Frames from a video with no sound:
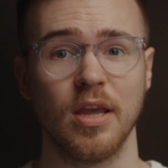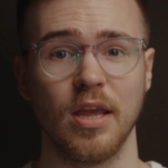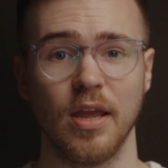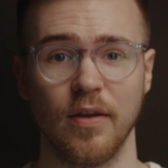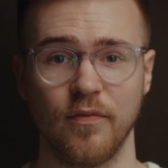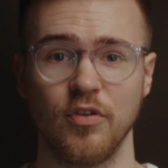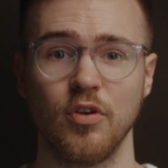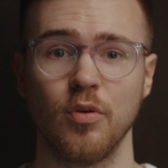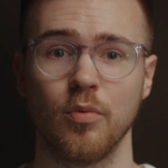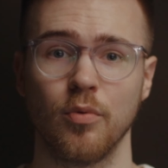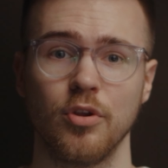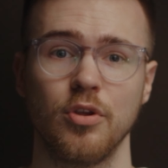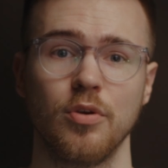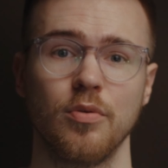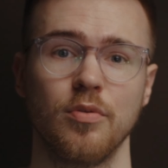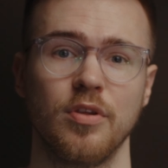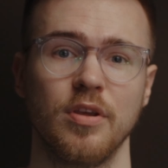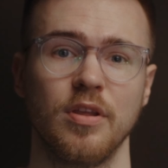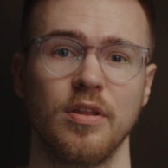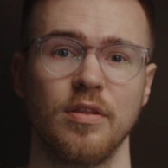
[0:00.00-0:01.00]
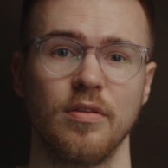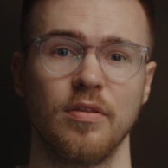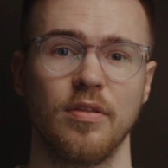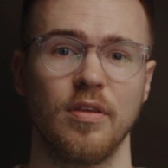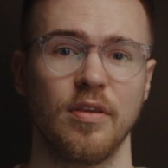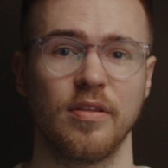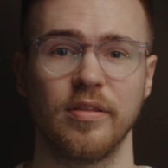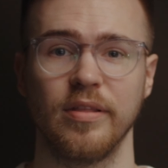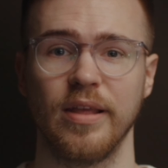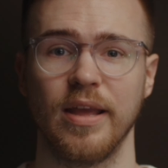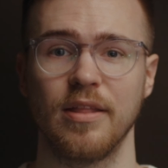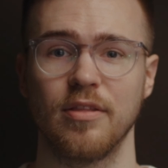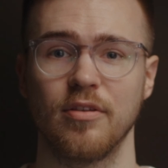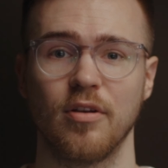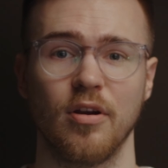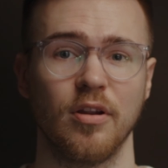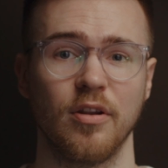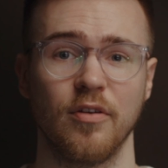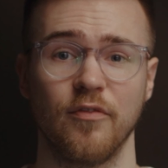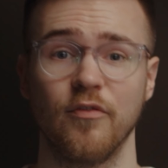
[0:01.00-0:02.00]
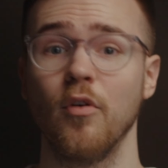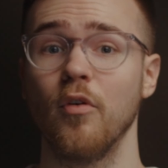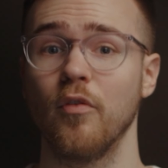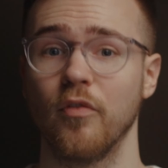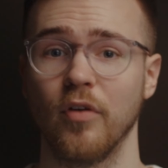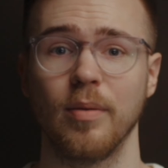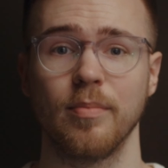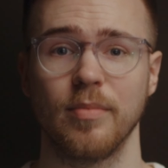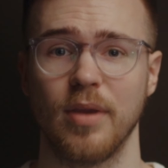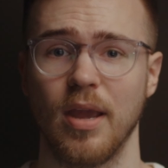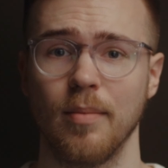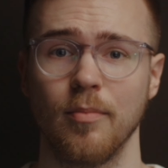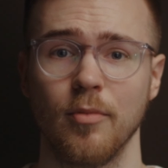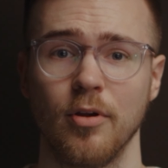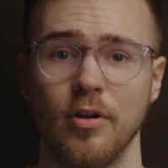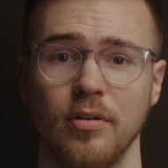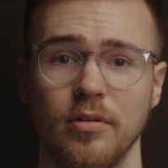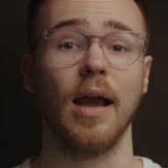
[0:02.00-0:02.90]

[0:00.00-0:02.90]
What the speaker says: if you were using this lens on a full frame camera.